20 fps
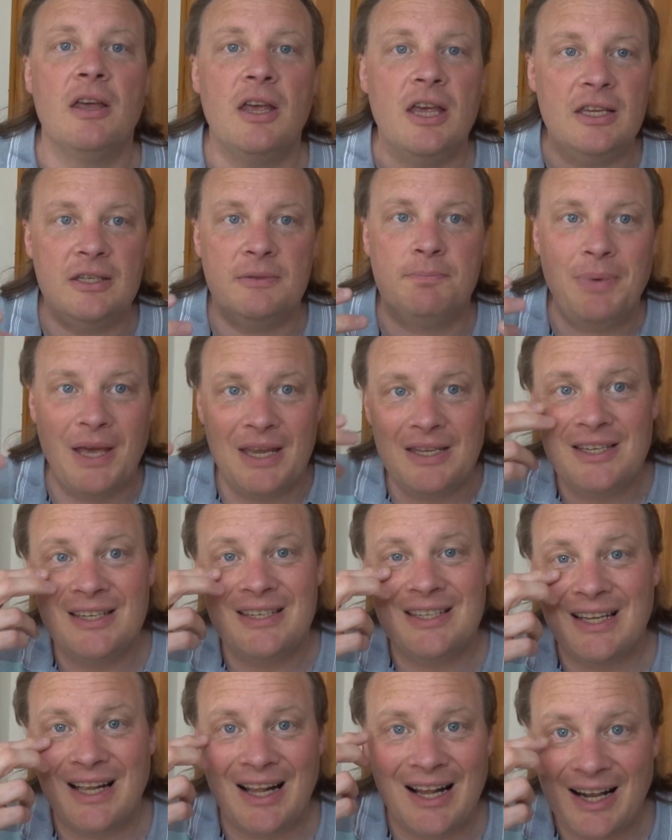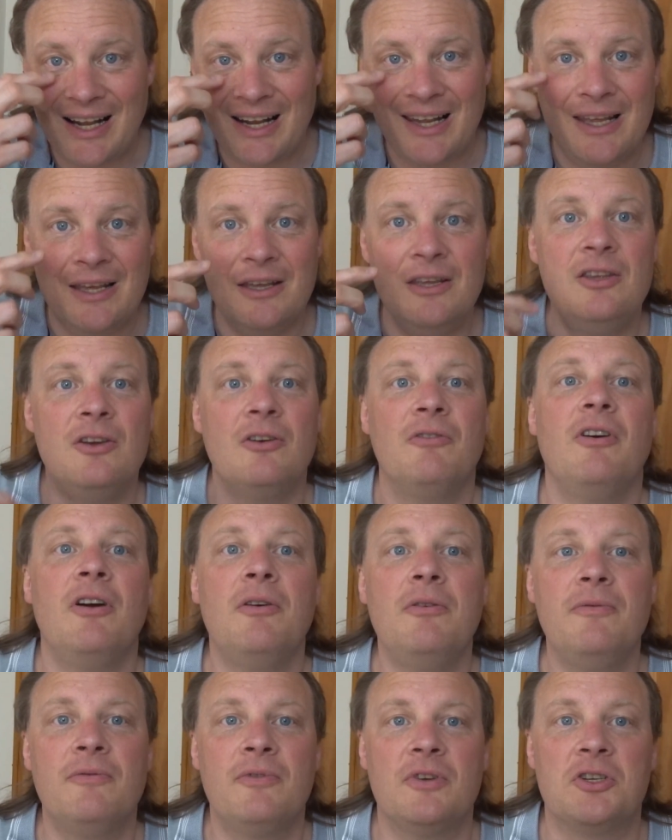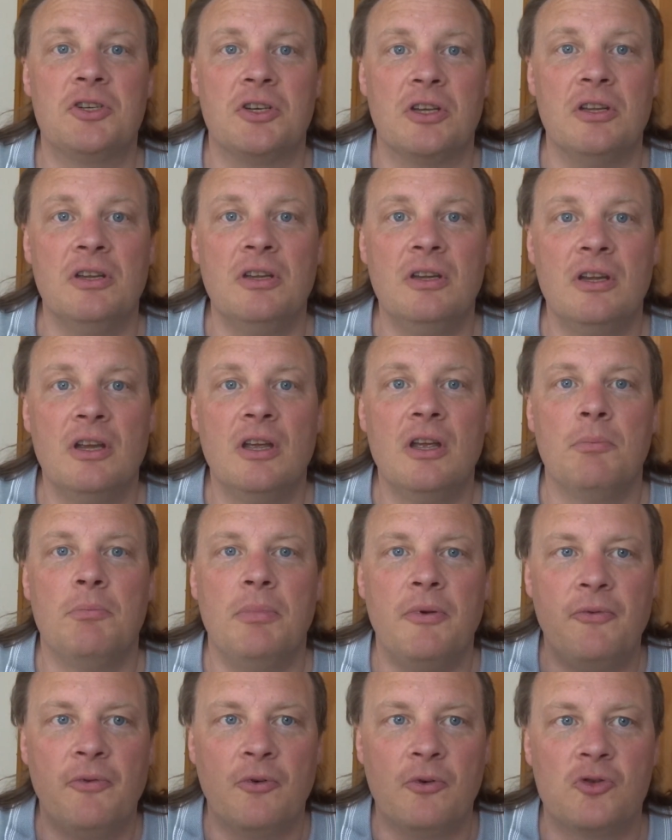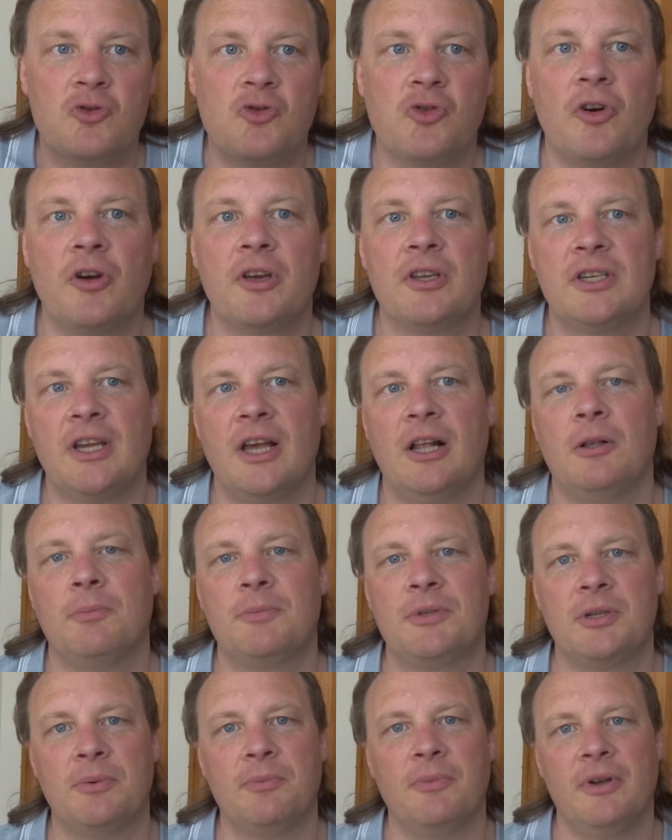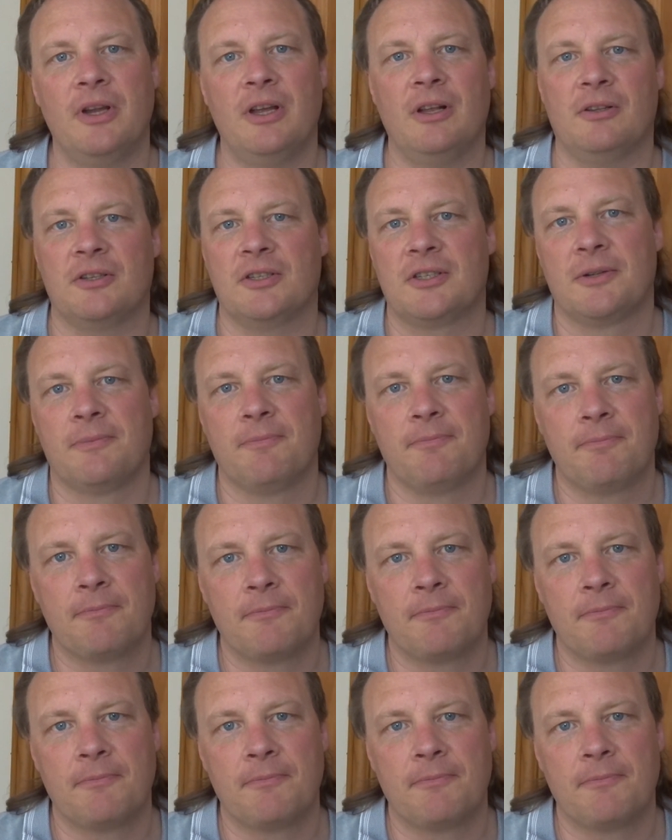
it's better to clear your own vision before trying to help someone else.